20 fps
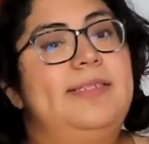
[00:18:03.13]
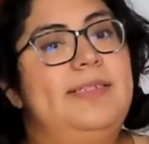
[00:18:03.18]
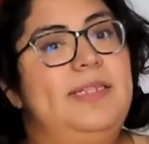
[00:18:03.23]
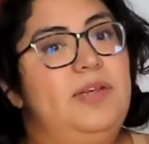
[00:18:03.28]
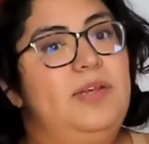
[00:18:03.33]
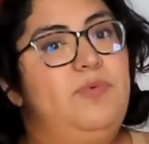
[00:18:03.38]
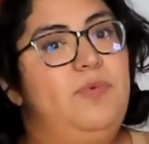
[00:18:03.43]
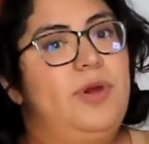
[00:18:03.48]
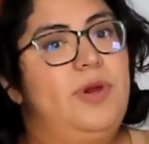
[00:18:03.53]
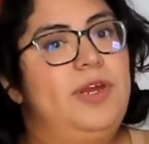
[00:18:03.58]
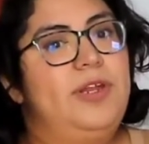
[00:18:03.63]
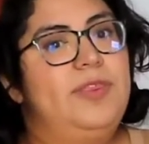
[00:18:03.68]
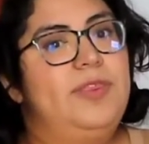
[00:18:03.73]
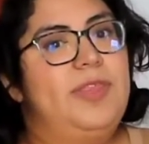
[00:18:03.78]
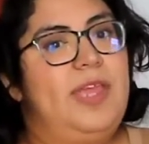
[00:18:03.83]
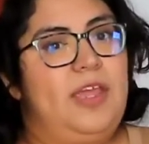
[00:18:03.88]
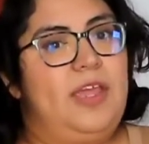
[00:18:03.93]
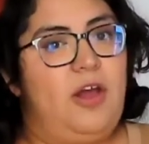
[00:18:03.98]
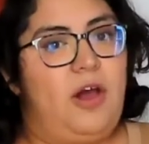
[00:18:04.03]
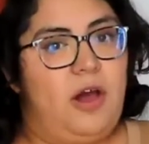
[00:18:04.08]
see where
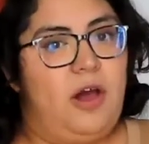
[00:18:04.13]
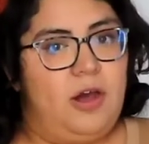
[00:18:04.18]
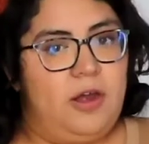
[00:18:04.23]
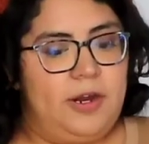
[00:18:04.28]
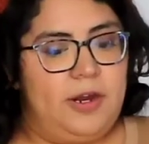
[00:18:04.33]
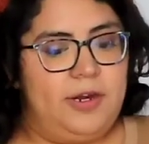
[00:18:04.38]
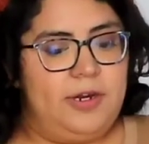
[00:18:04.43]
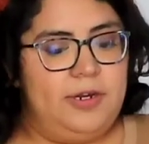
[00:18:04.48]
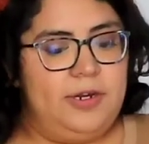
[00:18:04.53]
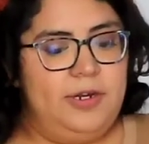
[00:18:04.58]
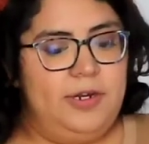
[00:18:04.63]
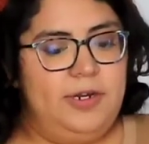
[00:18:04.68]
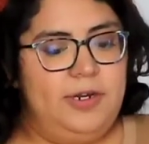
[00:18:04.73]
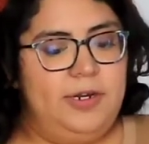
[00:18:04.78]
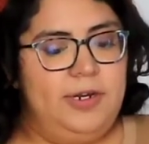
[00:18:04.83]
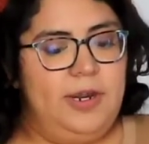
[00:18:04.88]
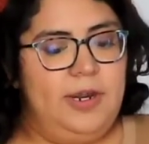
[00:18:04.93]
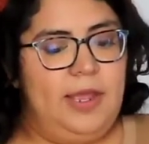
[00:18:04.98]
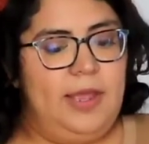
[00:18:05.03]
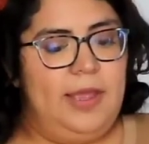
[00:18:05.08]
they are,
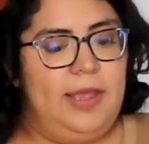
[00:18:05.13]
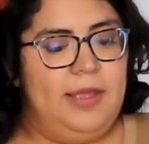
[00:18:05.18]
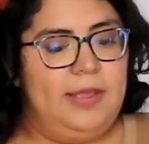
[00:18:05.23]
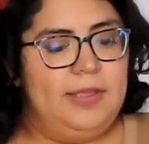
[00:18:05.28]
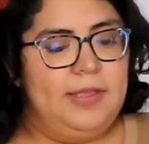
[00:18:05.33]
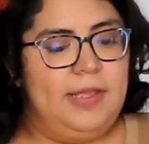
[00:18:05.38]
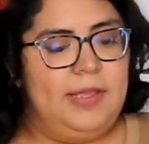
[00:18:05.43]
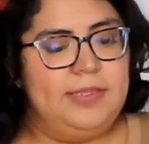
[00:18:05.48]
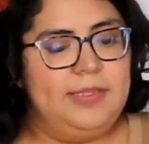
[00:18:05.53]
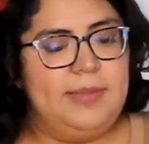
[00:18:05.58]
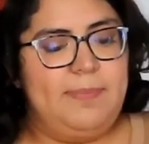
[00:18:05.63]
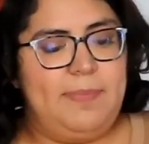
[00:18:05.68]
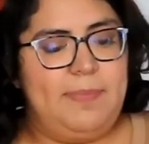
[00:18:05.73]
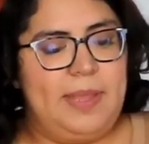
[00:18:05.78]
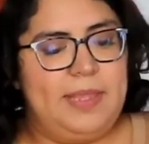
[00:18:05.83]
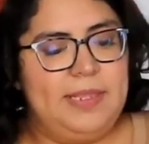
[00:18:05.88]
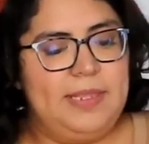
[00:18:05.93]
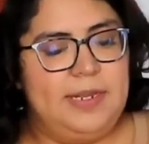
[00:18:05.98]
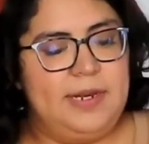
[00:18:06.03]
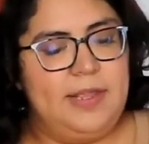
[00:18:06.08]
and
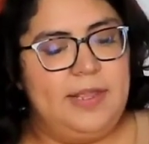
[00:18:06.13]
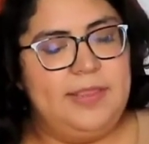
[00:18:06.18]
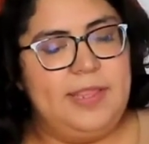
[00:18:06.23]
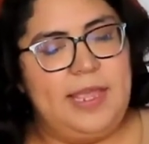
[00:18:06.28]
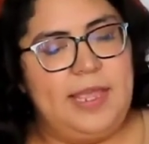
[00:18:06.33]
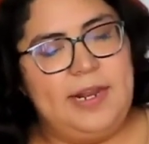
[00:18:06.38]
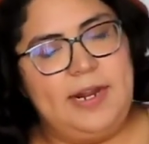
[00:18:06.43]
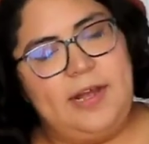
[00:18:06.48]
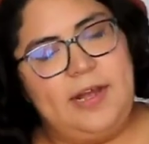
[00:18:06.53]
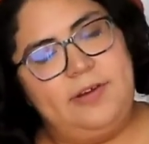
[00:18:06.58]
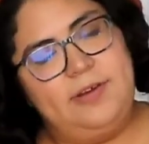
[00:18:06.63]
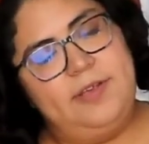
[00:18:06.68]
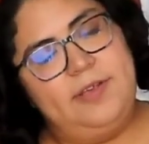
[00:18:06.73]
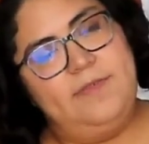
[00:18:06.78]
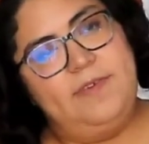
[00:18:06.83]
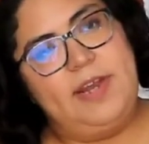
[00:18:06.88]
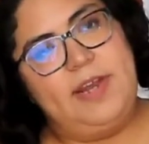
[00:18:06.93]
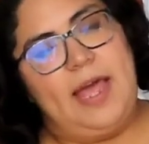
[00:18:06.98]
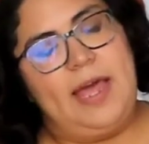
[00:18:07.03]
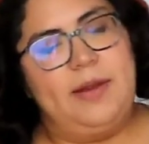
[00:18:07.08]
depending on that, I'll
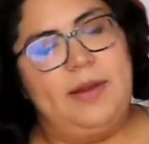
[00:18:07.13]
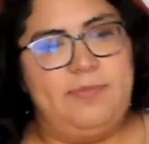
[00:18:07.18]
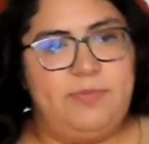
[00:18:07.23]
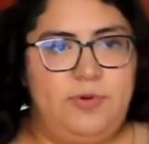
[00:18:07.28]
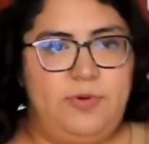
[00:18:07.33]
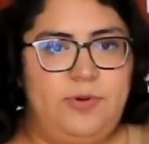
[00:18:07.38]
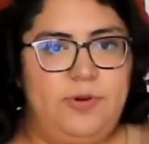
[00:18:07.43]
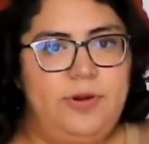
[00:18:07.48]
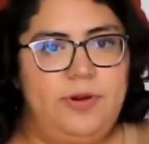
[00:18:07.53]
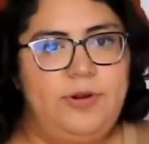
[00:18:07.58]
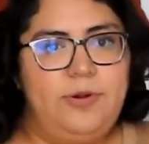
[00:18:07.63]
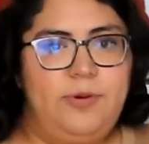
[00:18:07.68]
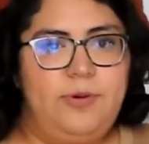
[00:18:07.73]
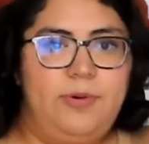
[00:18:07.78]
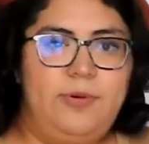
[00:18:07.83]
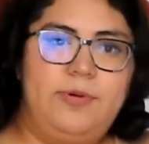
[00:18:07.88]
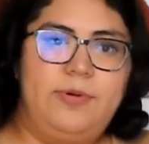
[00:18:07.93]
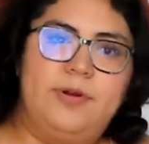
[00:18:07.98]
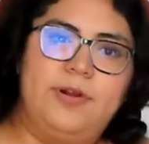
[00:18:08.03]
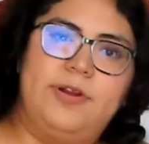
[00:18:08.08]
even add more,
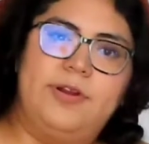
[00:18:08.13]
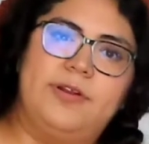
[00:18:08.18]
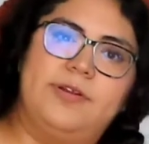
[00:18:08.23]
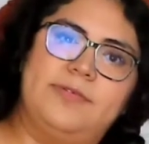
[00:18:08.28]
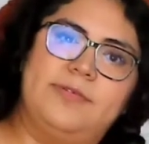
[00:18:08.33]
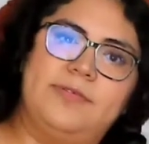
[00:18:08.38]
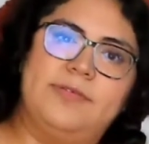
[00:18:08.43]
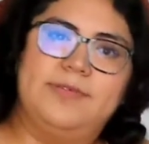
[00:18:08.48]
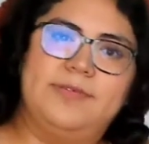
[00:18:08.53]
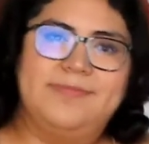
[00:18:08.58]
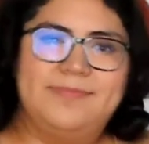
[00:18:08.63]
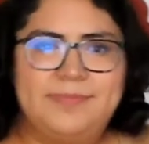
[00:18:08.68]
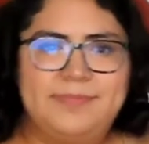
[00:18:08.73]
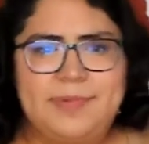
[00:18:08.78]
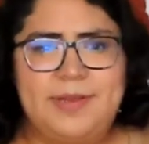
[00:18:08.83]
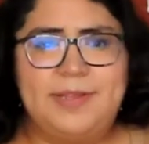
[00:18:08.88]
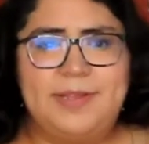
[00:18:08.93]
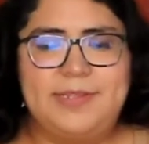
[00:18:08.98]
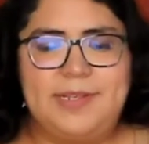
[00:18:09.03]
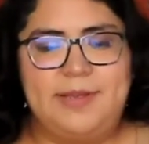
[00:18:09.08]
or
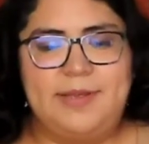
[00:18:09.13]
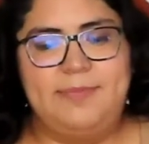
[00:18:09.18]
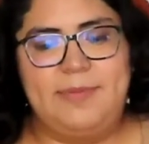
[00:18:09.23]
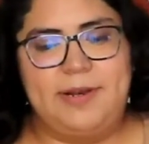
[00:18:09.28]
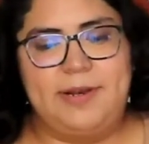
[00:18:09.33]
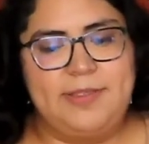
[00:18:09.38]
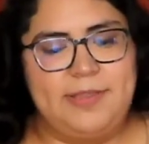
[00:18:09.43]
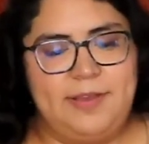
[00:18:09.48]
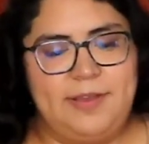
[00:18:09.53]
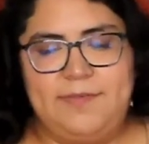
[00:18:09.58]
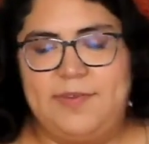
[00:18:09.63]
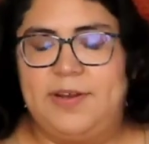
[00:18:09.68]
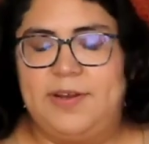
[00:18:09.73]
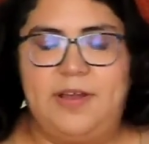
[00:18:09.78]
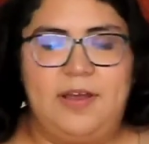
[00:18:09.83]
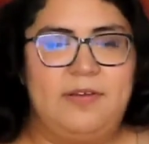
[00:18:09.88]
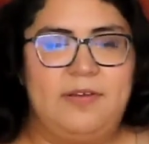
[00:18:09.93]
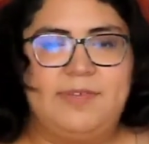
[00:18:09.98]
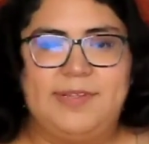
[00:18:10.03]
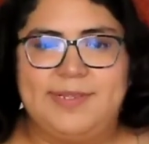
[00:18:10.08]
I'll take them out of the
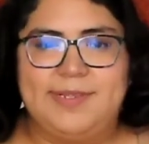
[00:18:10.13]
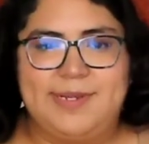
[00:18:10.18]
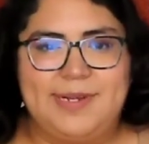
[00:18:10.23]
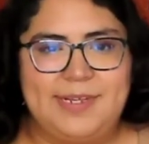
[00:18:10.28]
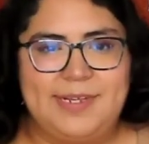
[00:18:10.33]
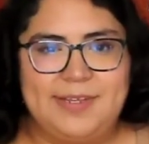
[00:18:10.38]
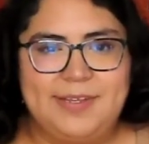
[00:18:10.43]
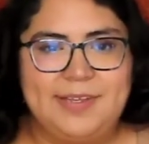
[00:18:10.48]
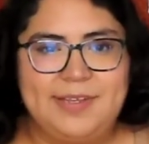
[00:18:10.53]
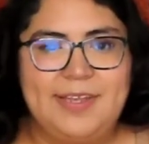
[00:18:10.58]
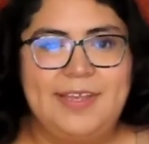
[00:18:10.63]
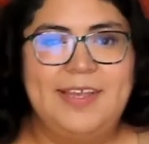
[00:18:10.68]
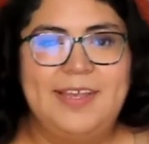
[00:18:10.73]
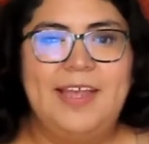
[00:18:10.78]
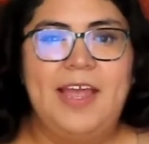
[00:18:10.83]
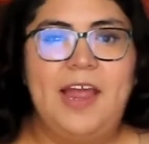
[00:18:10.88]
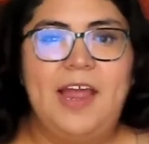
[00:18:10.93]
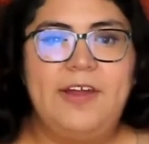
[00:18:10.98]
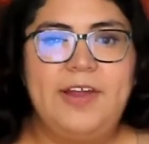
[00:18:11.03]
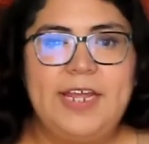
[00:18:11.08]
oven, obviously.
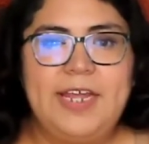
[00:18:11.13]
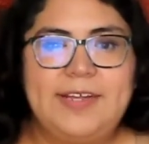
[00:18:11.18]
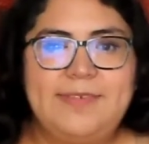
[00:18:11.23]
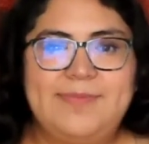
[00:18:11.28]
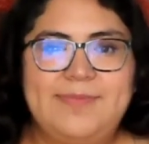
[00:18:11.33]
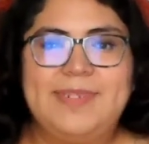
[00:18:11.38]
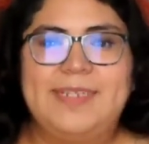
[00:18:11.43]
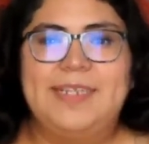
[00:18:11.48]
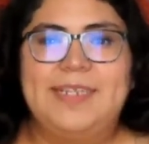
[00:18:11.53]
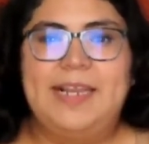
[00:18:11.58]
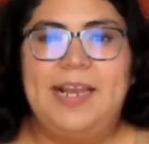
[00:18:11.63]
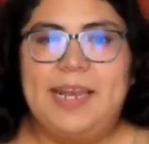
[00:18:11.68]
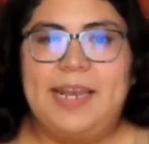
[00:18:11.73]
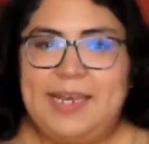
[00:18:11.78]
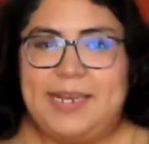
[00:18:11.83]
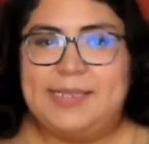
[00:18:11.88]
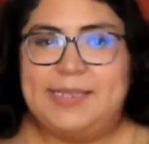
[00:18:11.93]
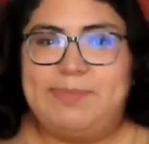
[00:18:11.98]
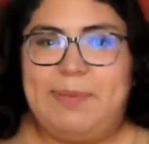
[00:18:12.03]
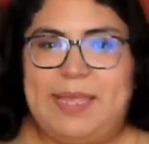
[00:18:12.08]
All right,
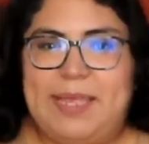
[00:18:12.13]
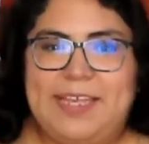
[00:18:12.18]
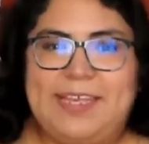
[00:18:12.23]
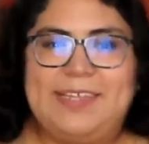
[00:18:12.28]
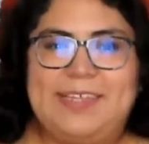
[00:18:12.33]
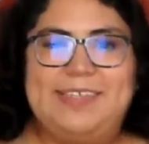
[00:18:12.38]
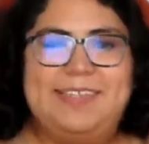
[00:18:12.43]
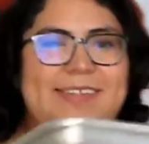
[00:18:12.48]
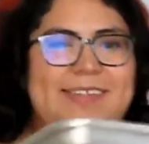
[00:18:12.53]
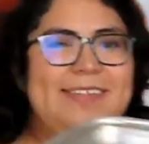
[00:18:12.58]
let's bake.